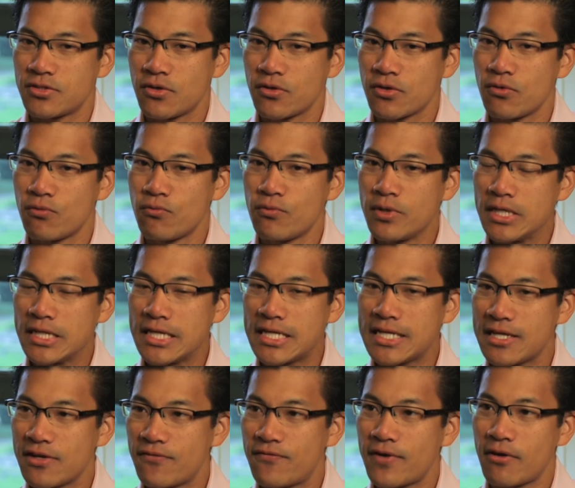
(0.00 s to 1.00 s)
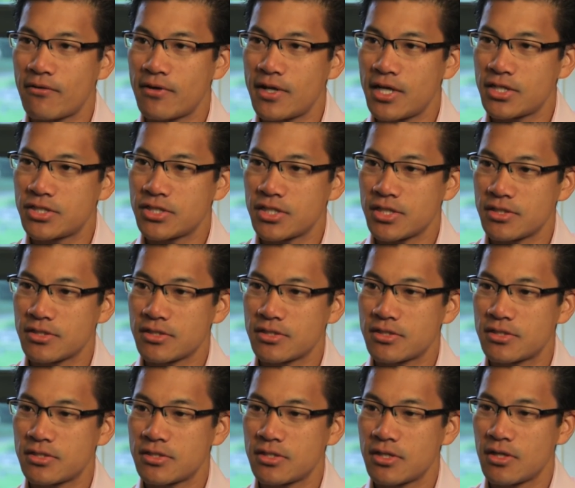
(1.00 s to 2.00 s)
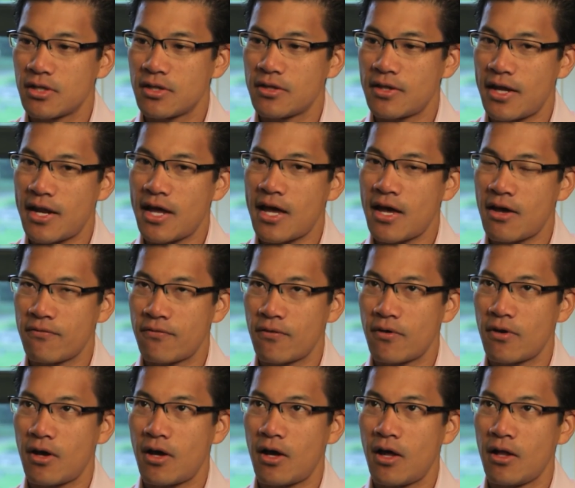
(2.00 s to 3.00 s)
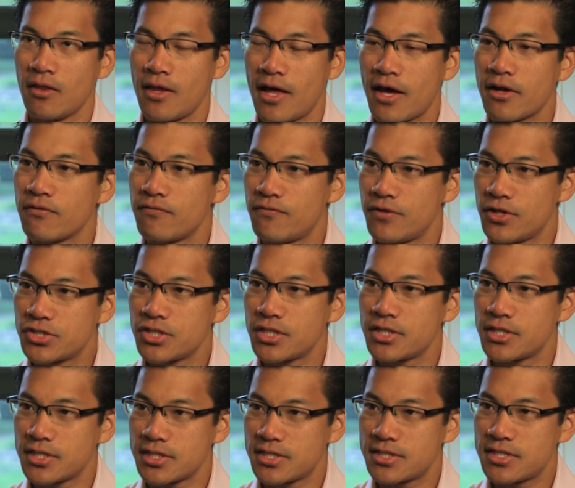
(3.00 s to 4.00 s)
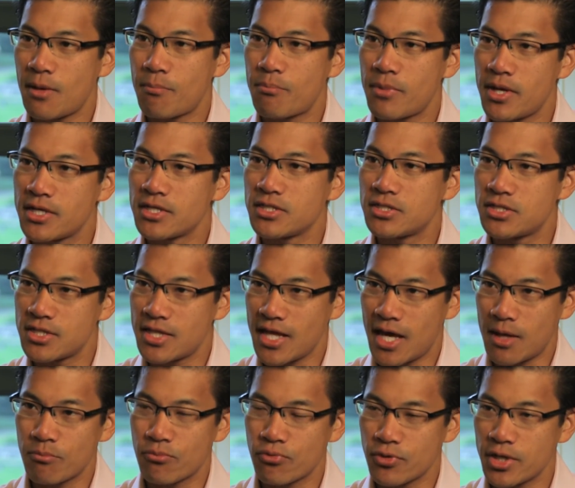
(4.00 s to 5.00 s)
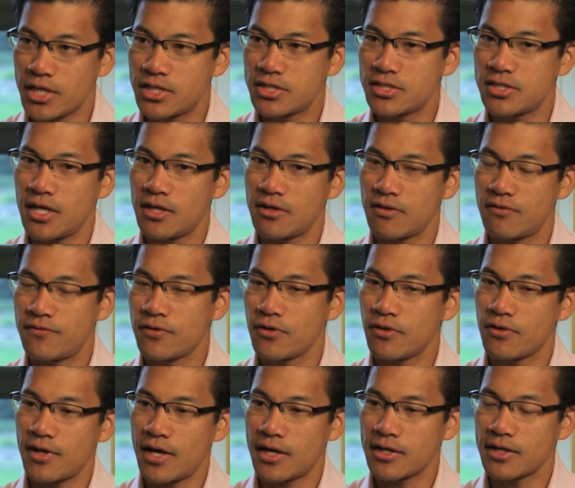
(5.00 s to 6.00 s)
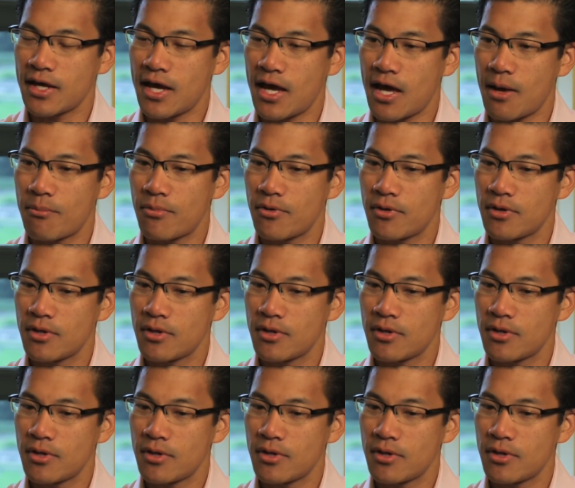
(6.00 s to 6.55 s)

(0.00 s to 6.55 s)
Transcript: so you really need foundations that have a lot of vision to step into that breach and fill that gap.